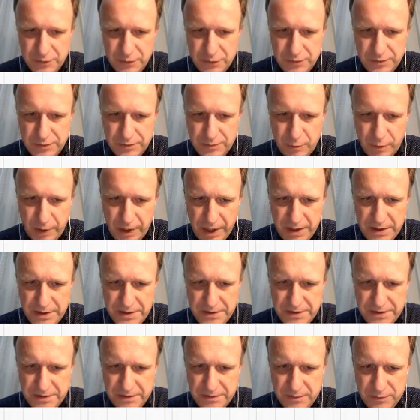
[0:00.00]

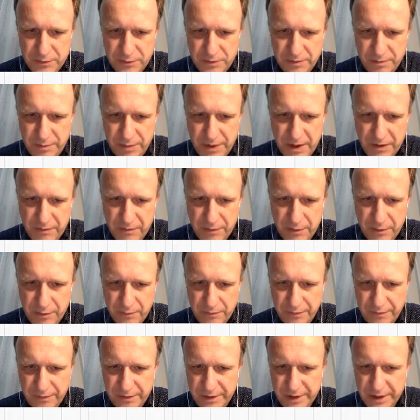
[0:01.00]
raised to the power of
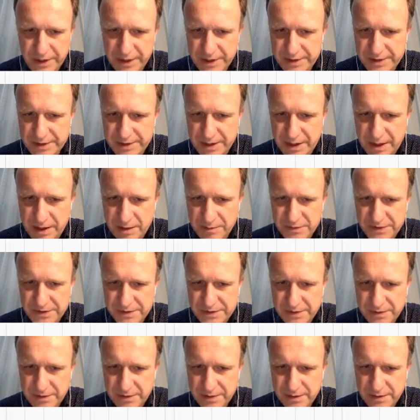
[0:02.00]
3
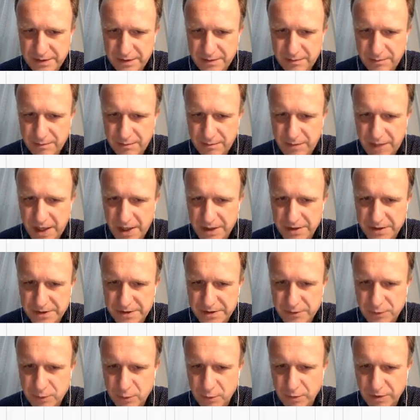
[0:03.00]
times minus
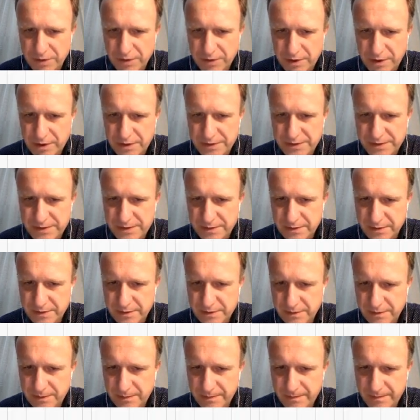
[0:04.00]
2/3.
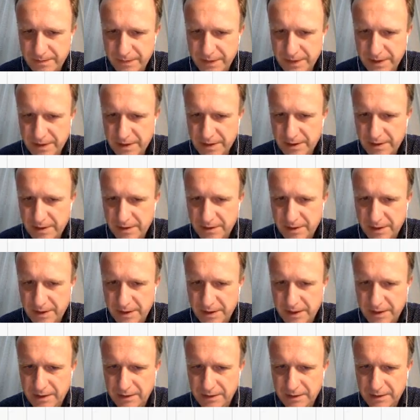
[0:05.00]

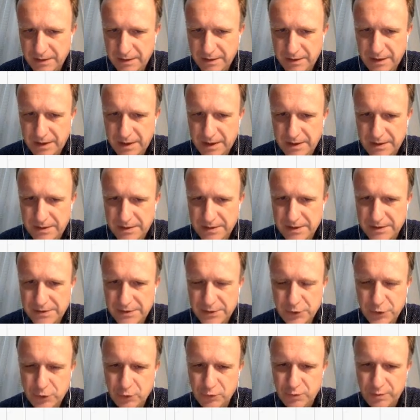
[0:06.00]
Okay, and this
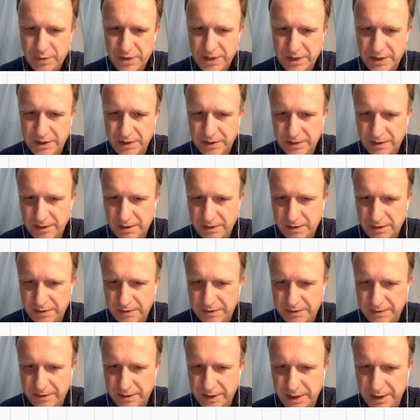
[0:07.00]
should be
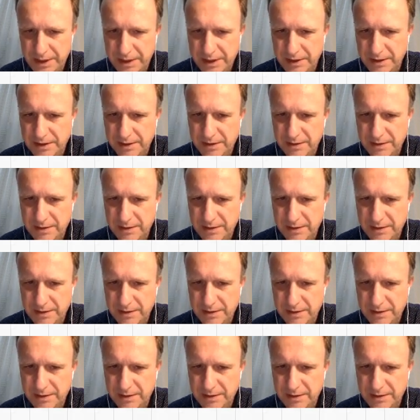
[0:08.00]
3